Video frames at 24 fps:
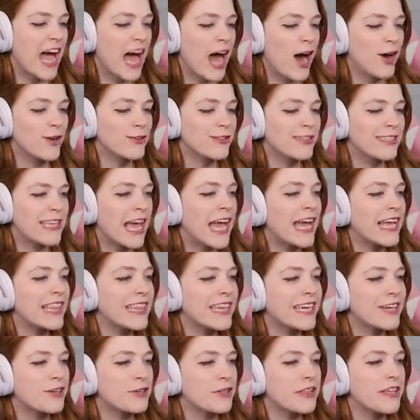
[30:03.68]
house.
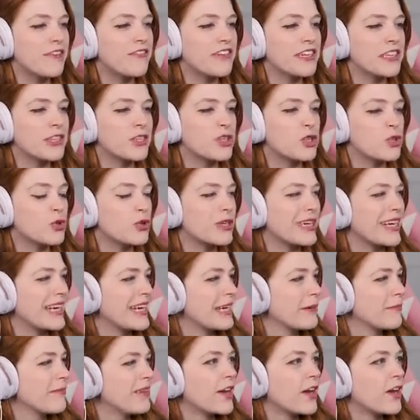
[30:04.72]
Kaylee, you're living the
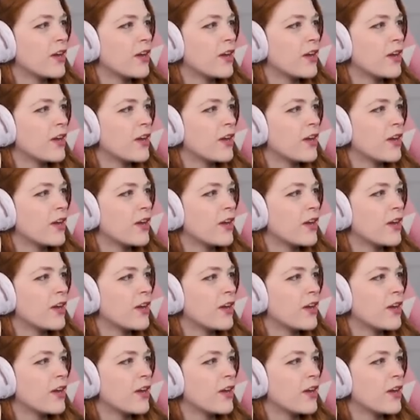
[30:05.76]
dream. You